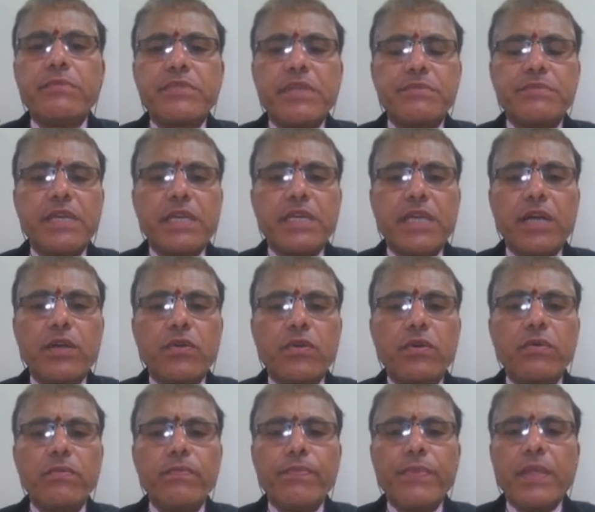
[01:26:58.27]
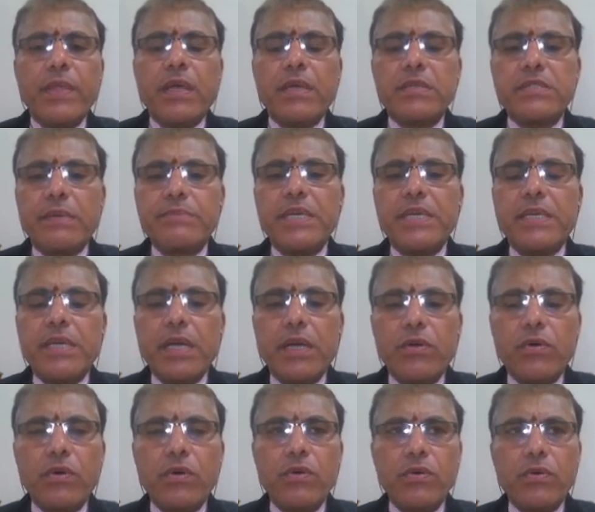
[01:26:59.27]
beam subjected to
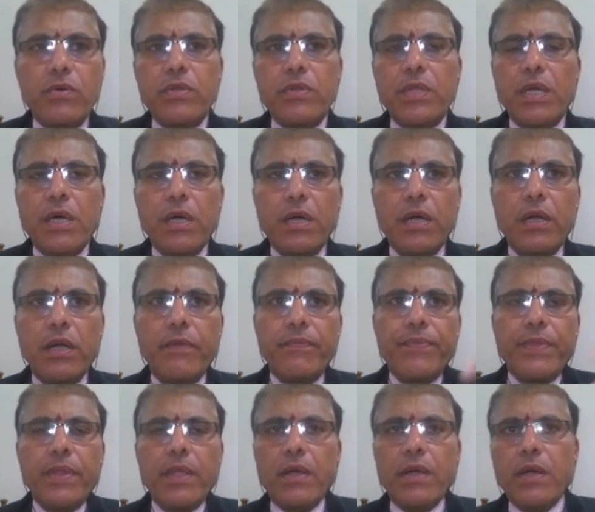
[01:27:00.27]
the